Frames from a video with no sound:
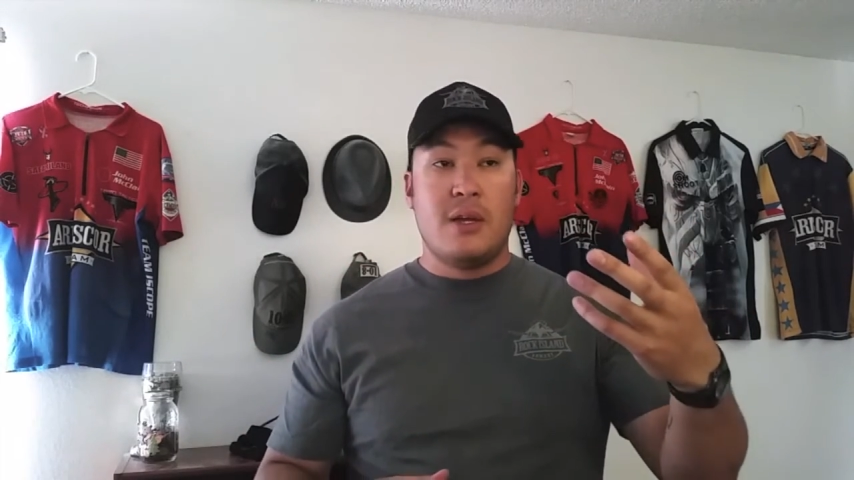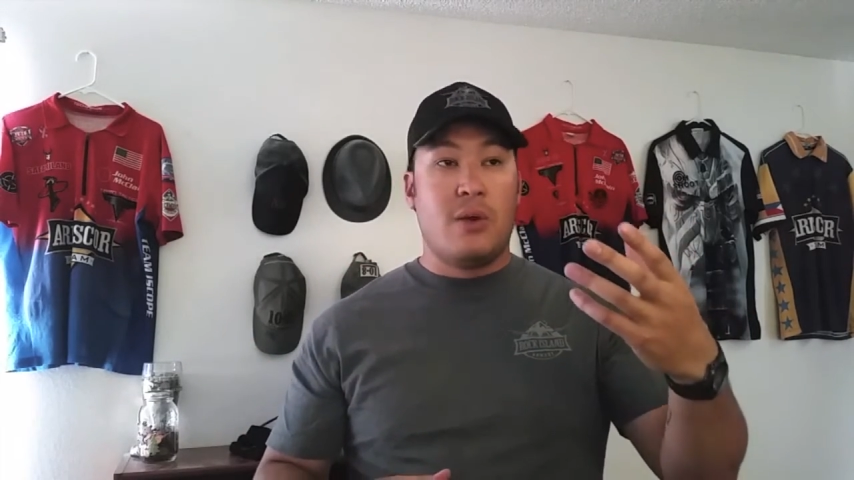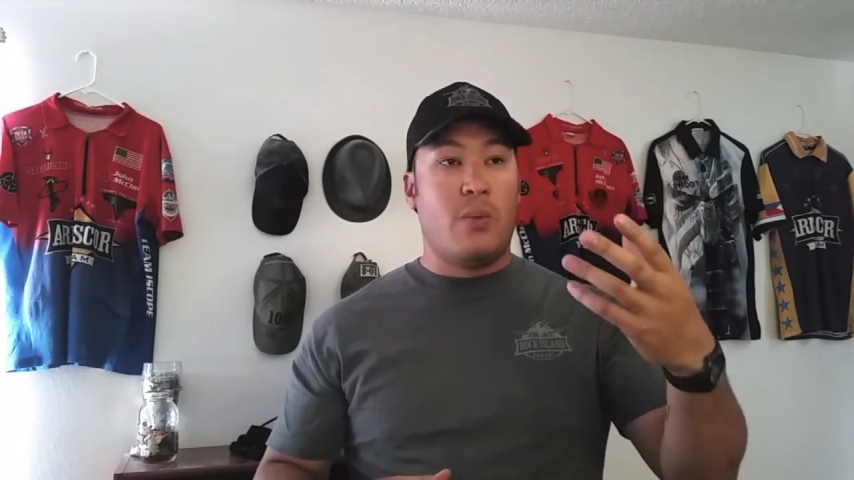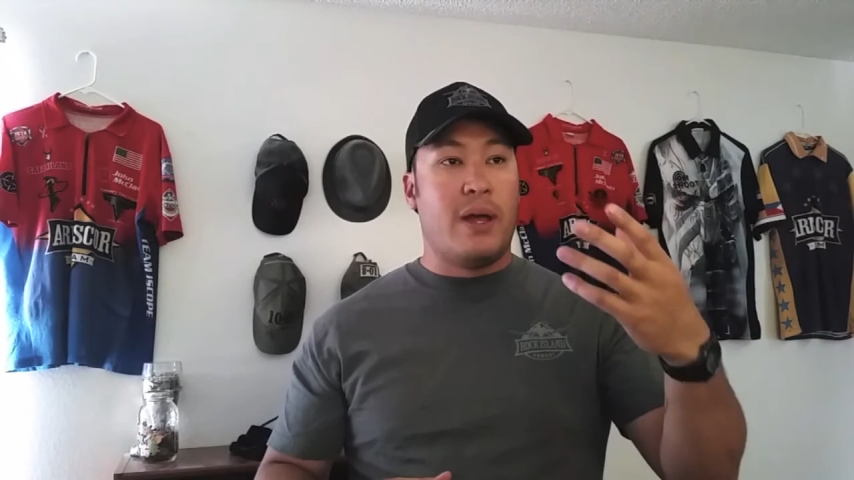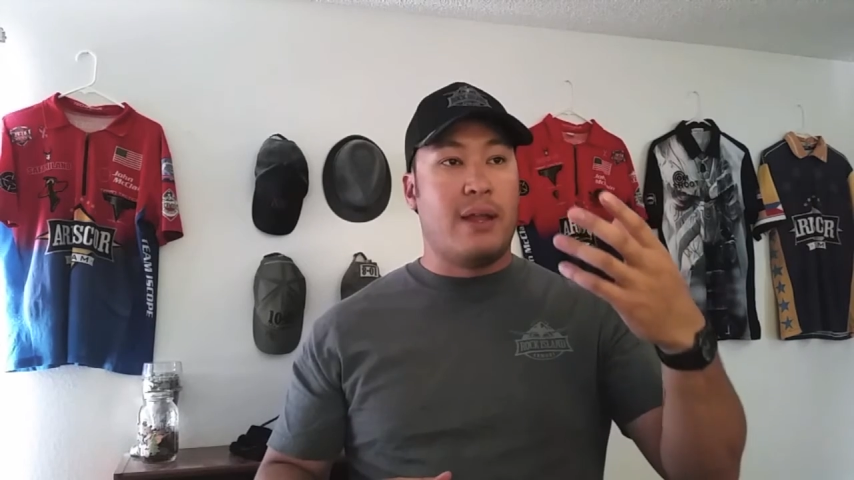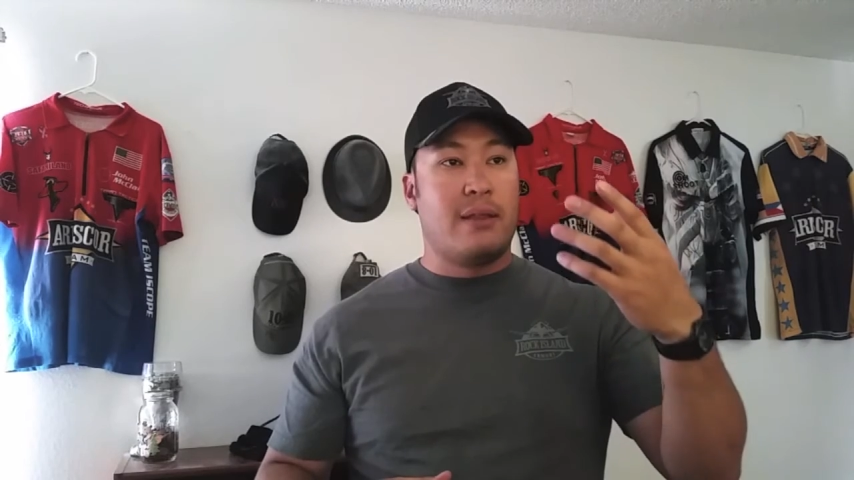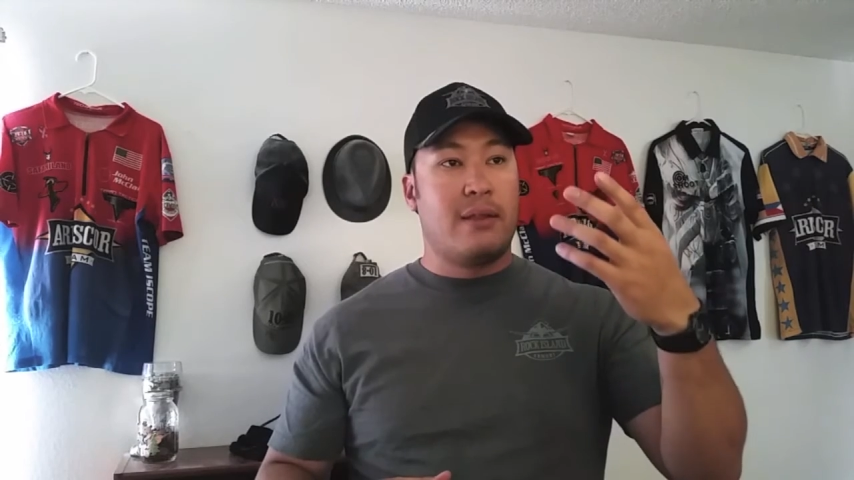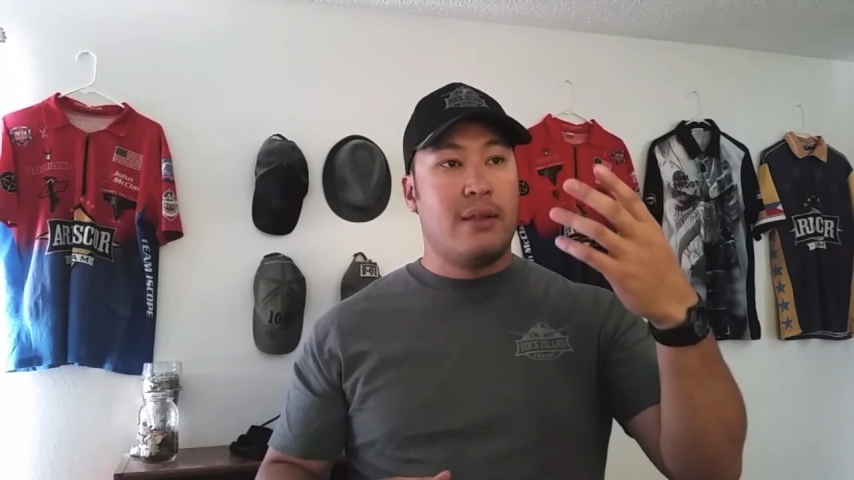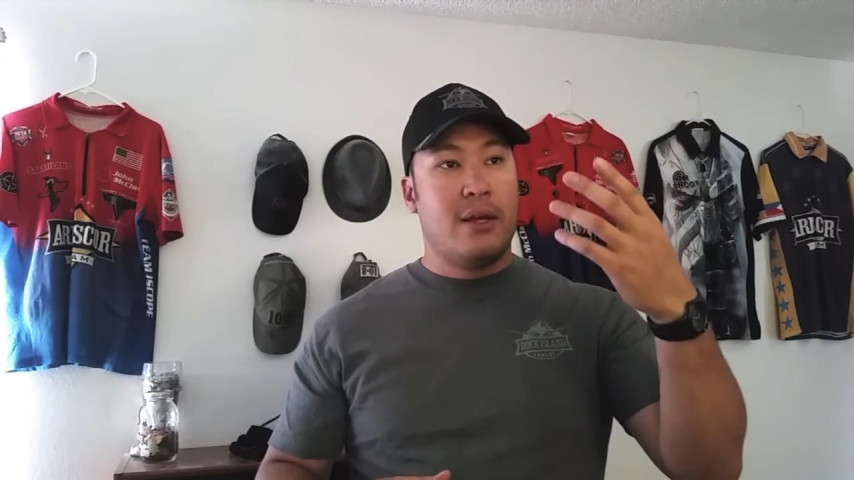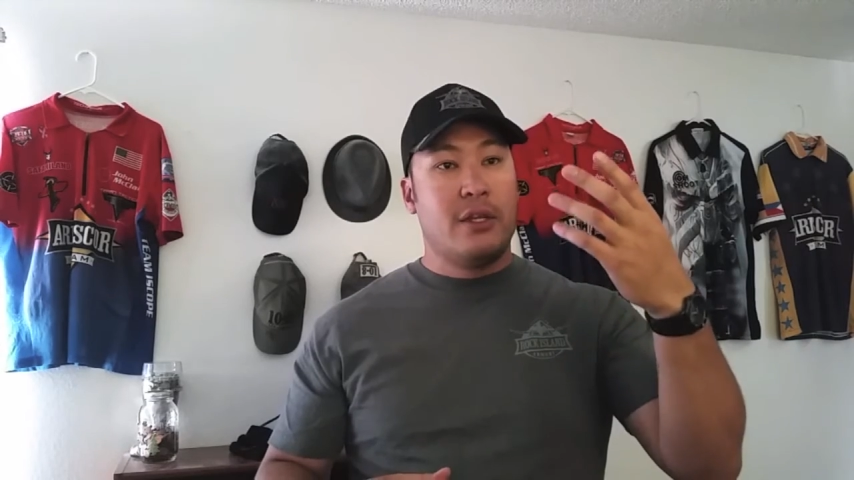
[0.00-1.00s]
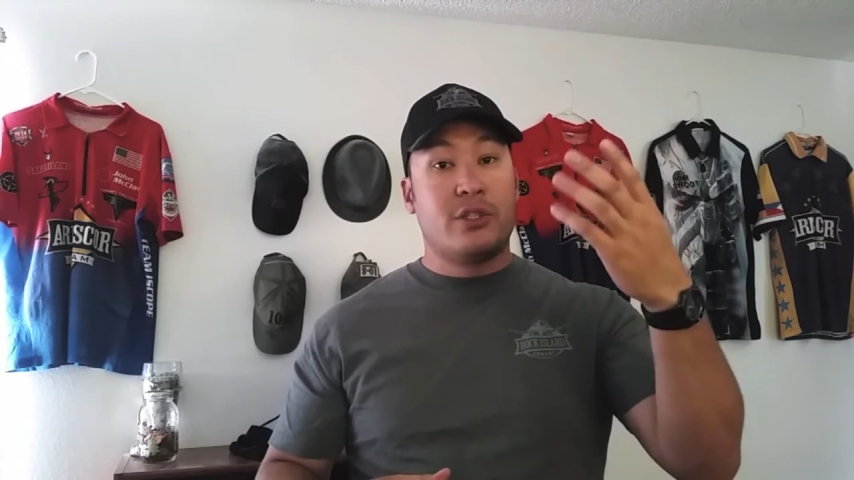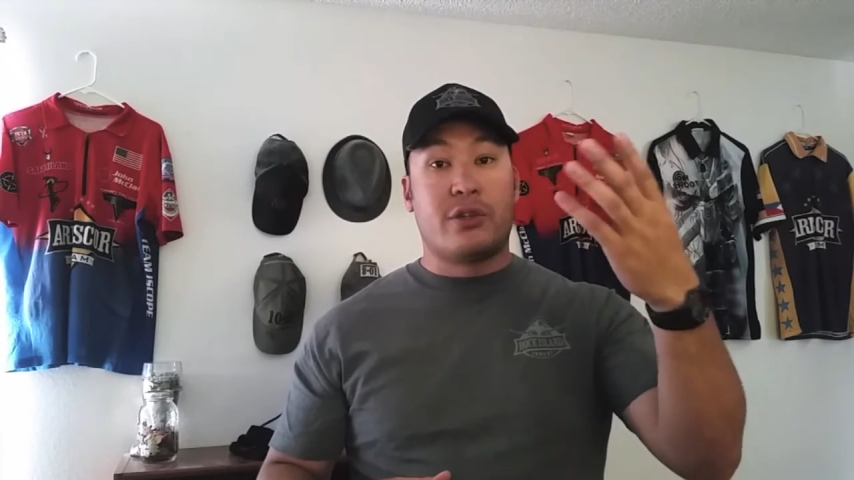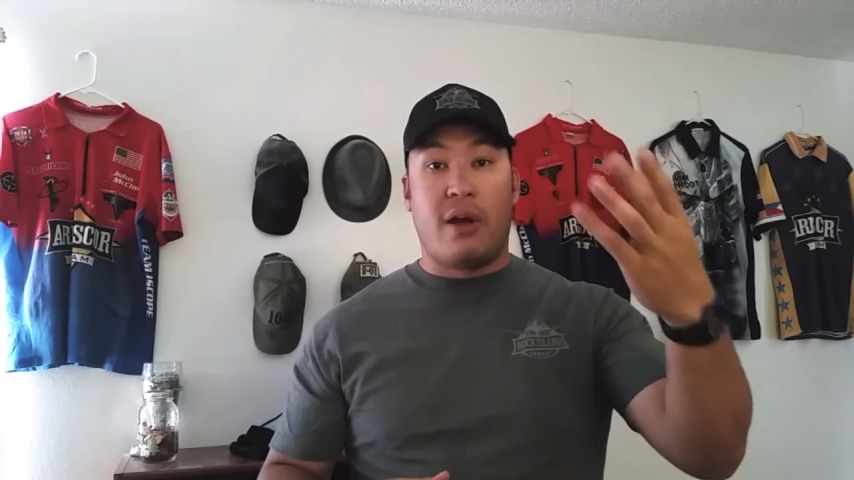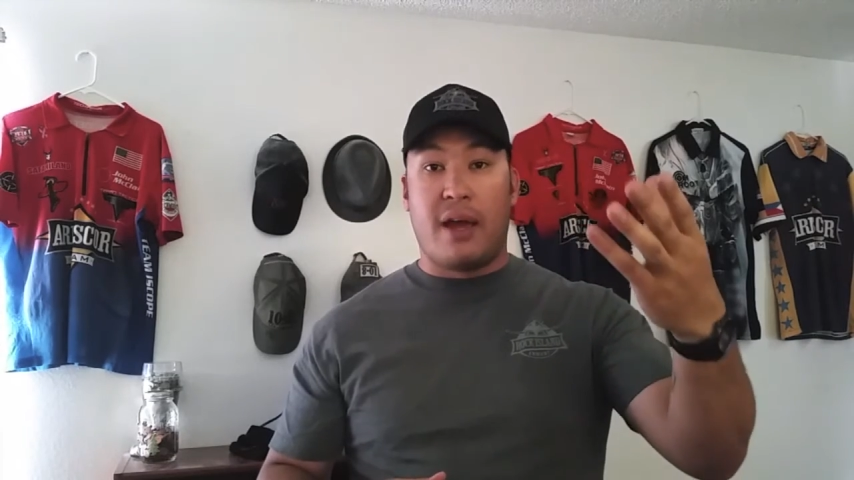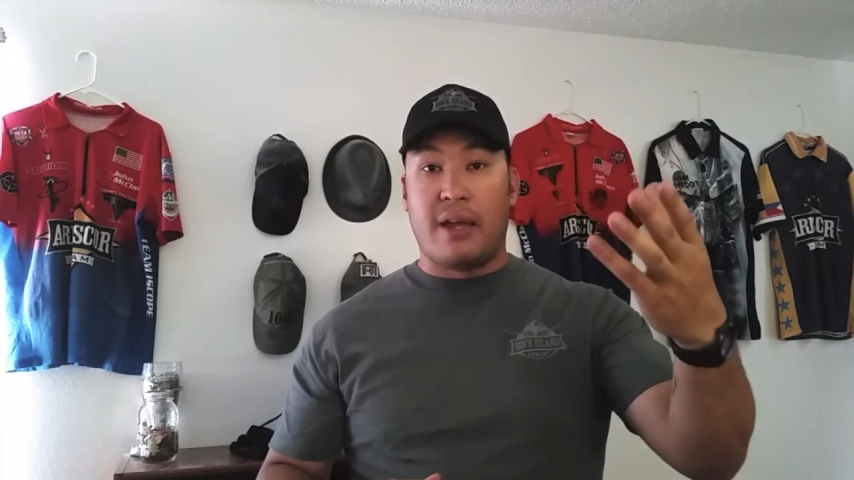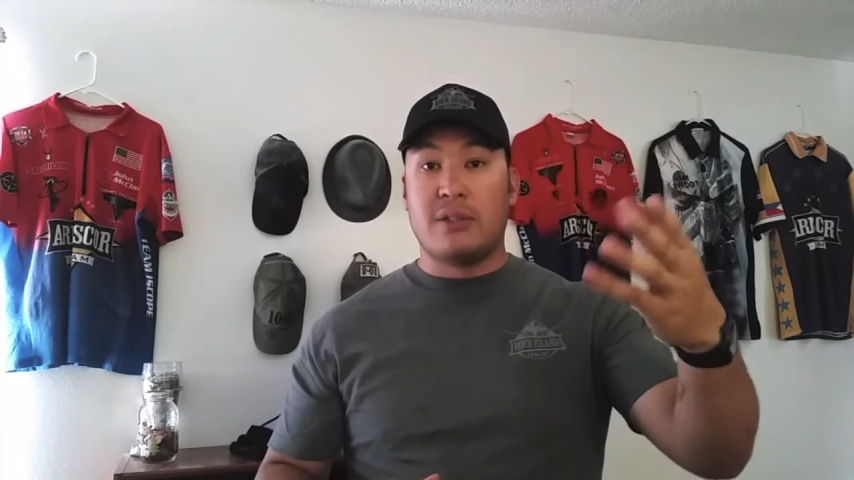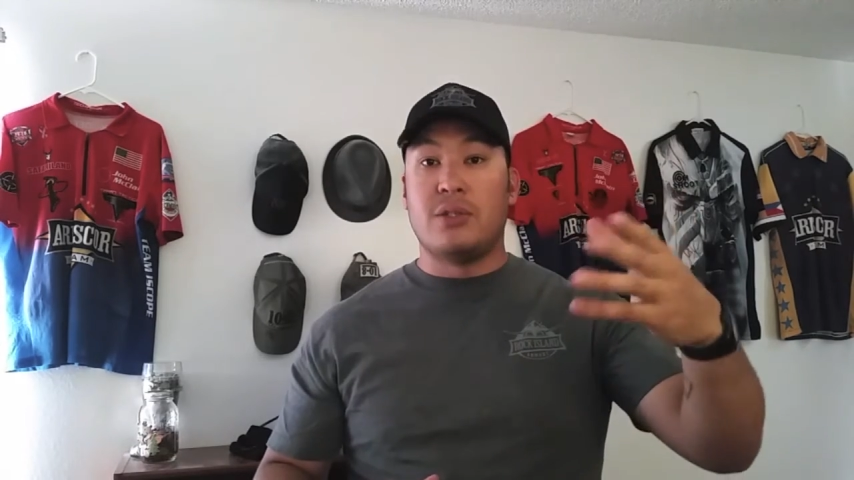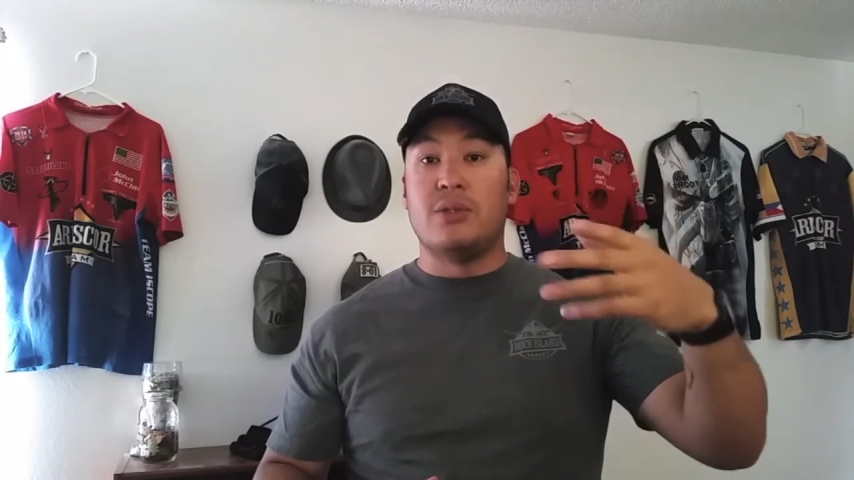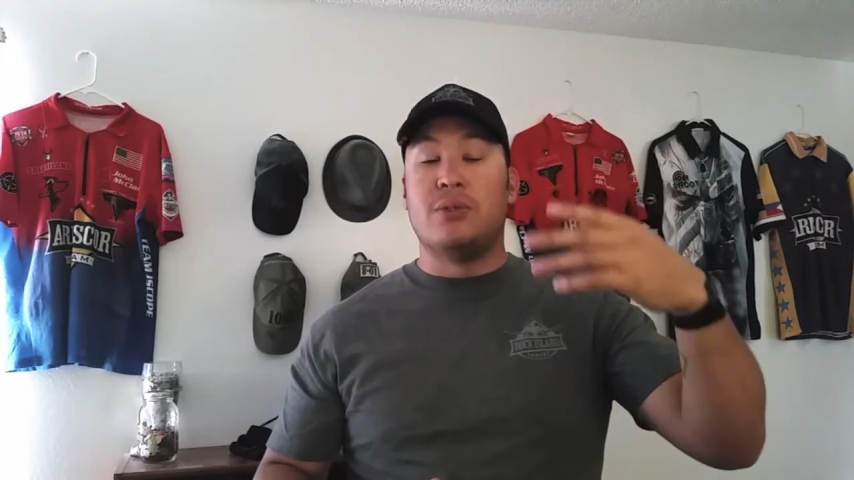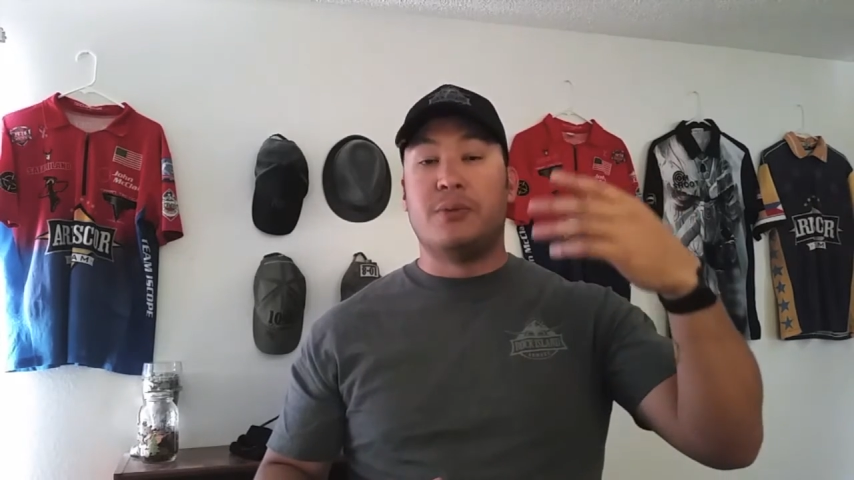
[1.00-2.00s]
with trying
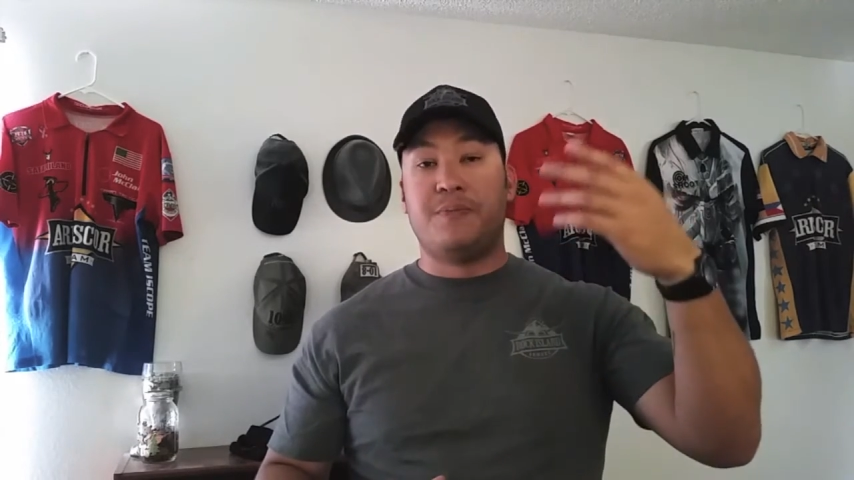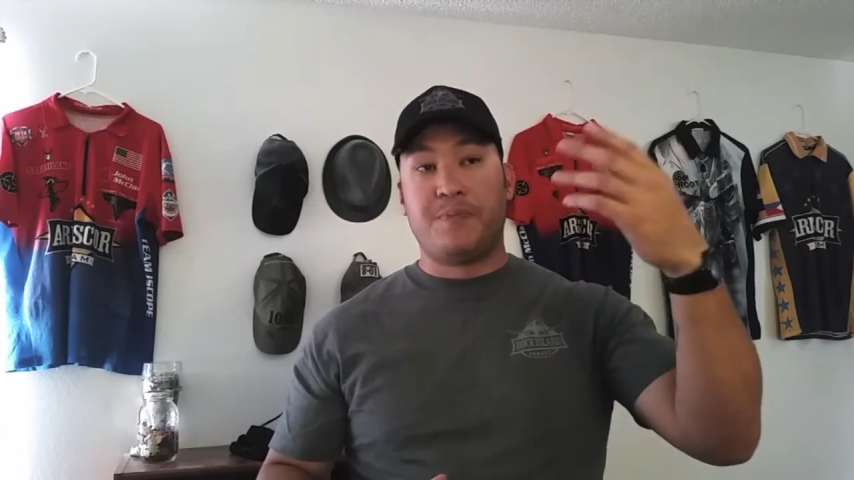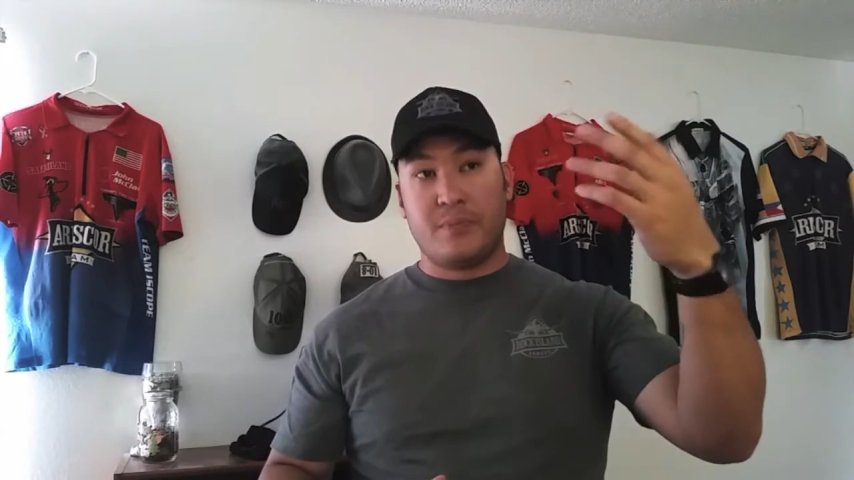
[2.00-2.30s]
to